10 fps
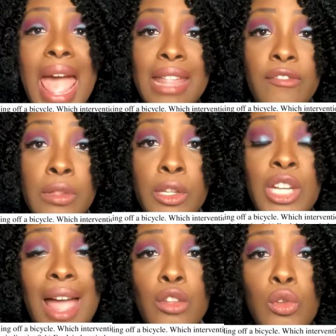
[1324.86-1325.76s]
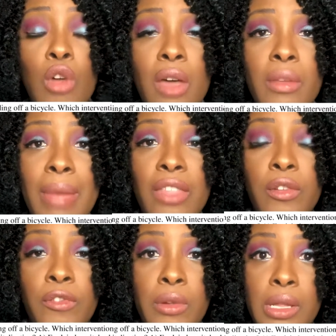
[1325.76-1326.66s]
And if it's a child, you call them by their
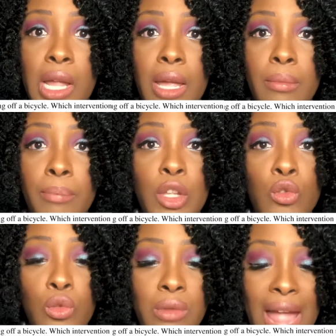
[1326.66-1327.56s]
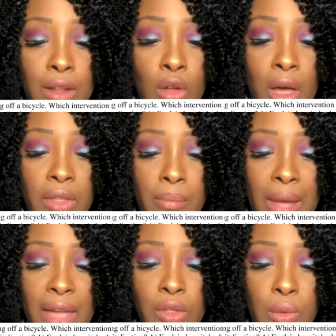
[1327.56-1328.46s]
first name, but you do not call them
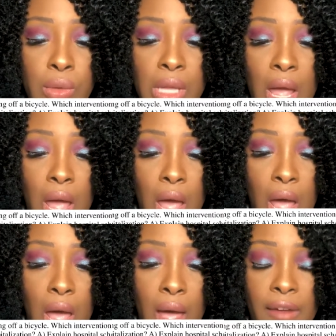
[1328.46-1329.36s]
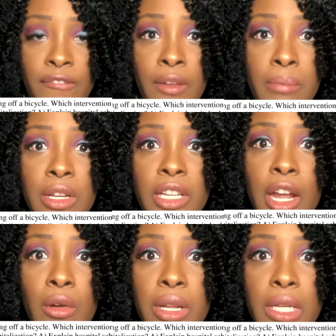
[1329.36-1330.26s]
by those uh,
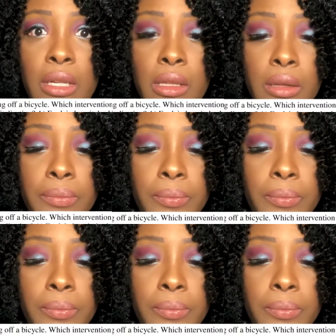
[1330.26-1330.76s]
familiarities.